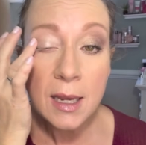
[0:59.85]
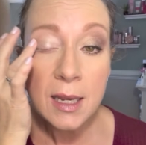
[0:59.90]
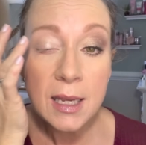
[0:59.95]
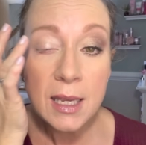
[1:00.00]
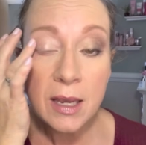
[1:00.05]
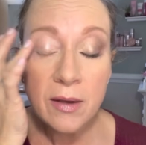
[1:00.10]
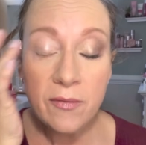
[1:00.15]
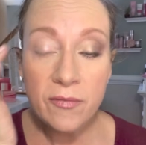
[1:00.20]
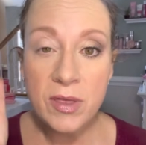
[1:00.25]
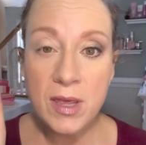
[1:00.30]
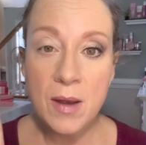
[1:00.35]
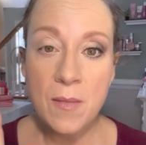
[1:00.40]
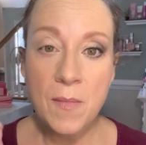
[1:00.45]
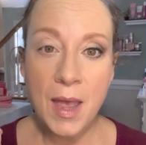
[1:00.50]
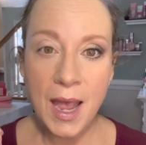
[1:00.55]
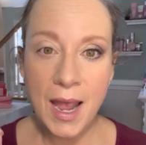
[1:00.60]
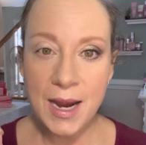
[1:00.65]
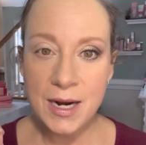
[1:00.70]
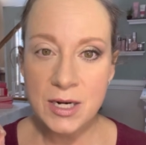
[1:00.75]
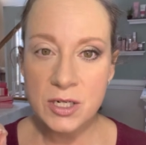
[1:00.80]
give them
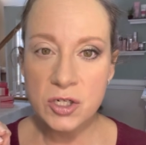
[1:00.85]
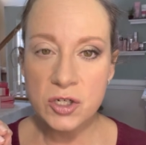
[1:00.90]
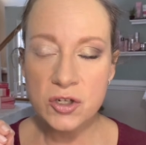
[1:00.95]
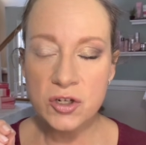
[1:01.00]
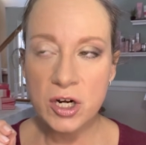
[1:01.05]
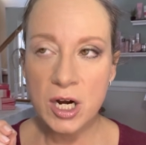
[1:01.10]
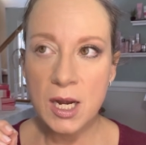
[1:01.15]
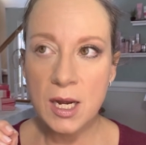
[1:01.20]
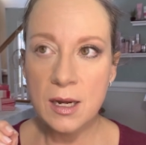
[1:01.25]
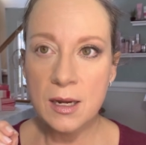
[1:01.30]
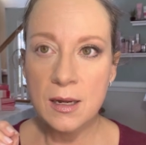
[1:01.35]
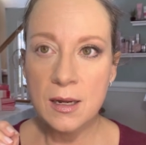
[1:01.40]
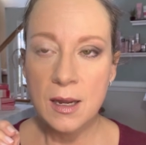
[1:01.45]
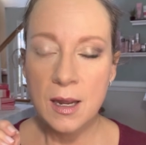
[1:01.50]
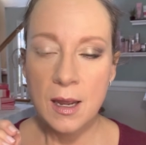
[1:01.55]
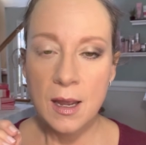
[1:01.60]
extra